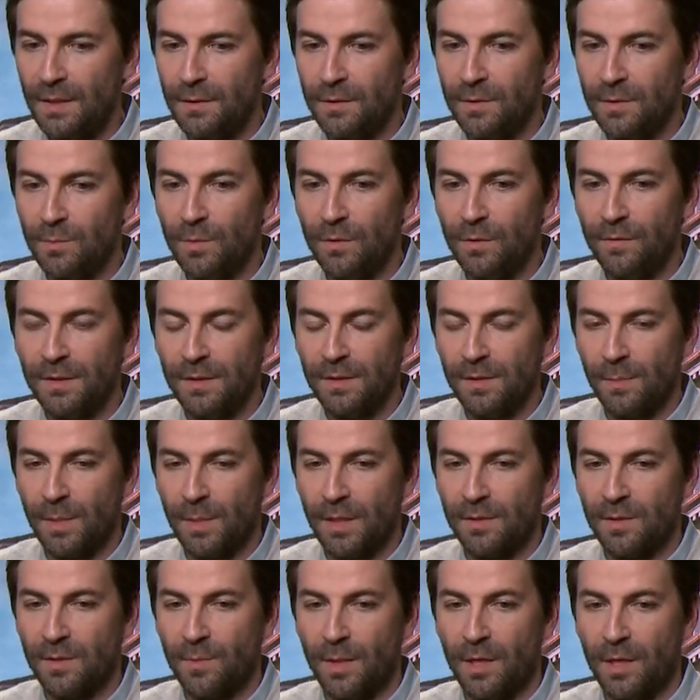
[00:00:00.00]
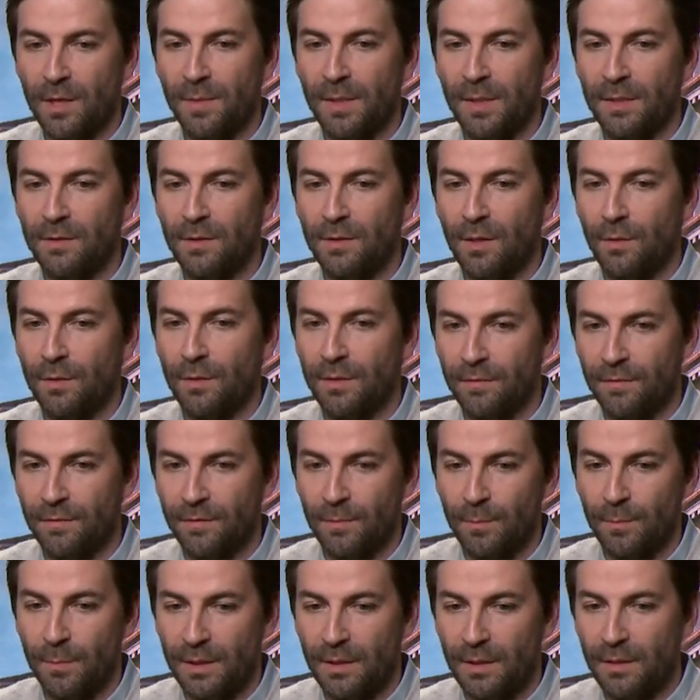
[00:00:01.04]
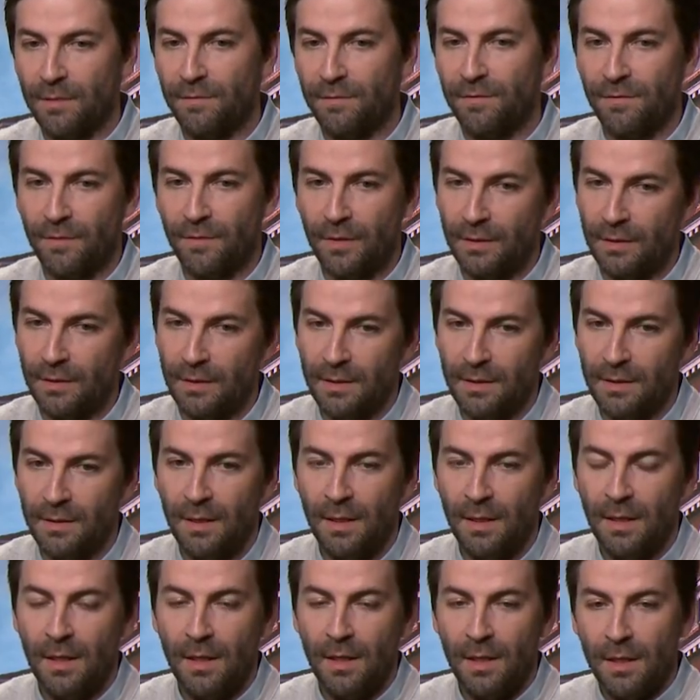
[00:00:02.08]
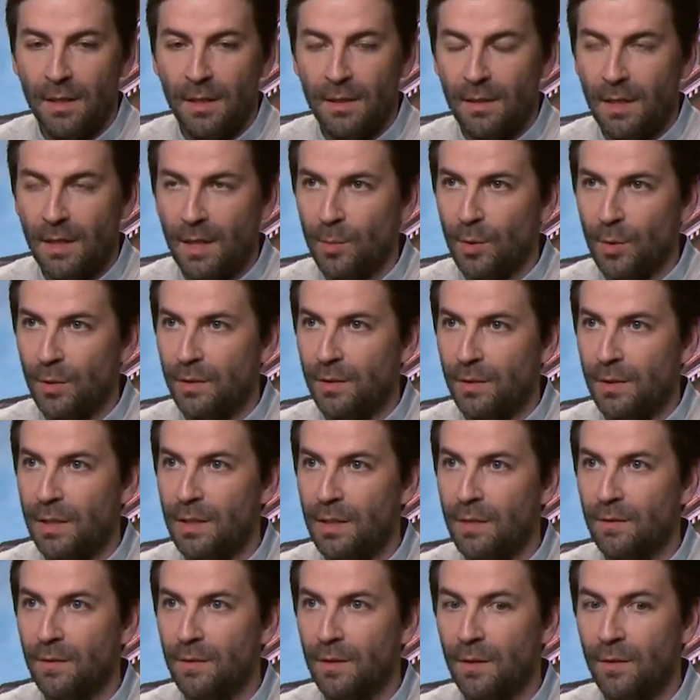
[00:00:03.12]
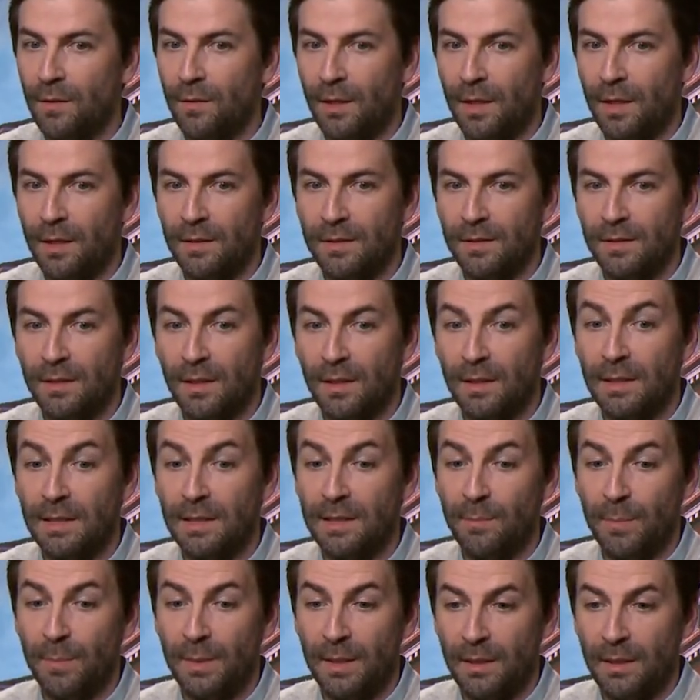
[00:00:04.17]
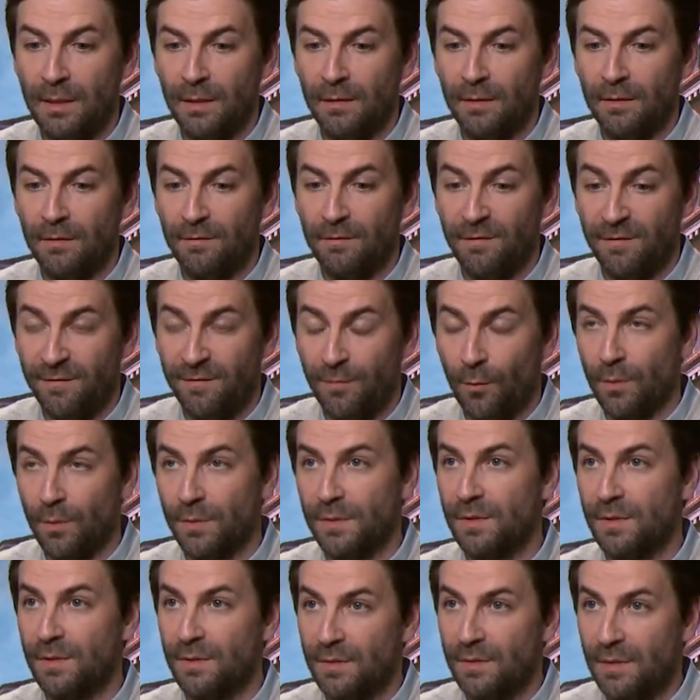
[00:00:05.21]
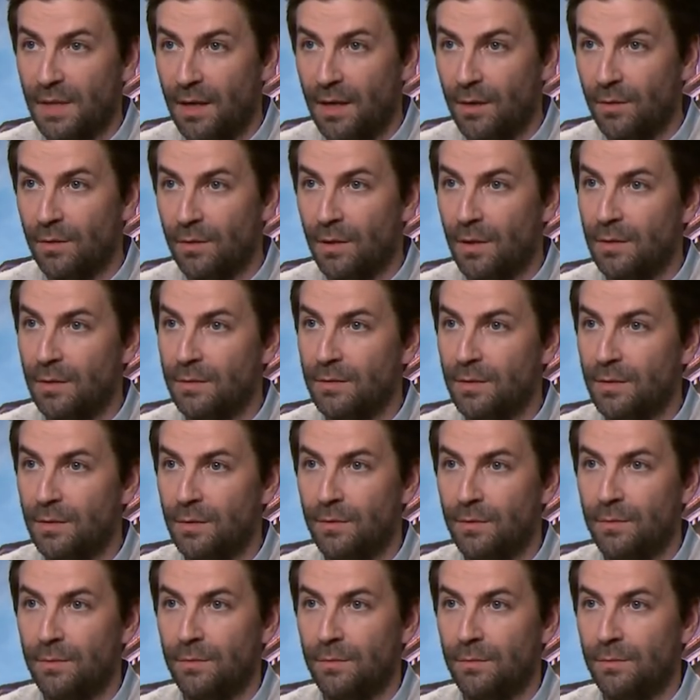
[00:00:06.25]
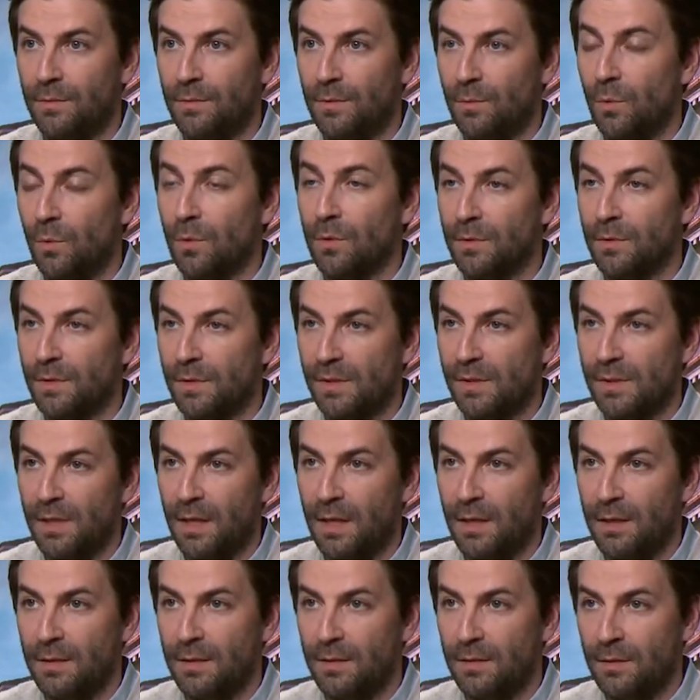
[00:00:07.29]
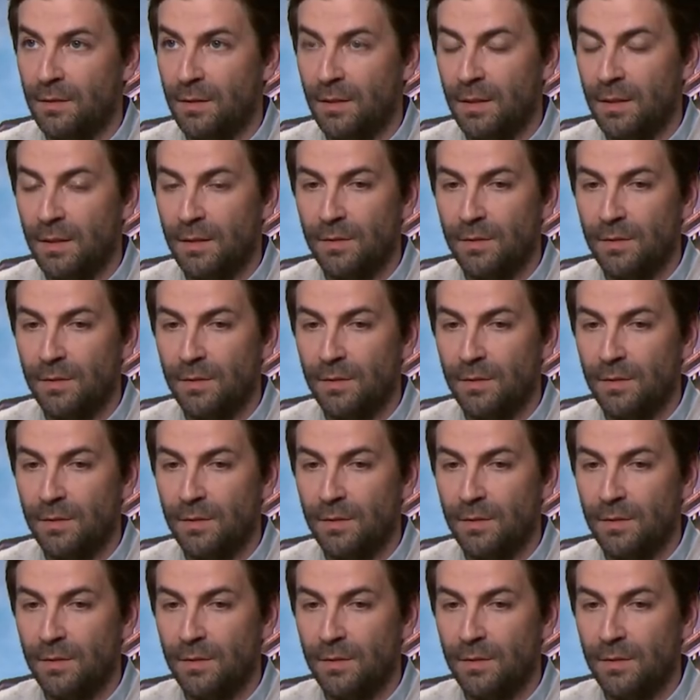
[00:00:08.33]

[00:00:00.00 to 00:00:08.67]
This movie is about Spider-Man going from being a friendly neighborhood hero and suddenly being forced out onto the world stage.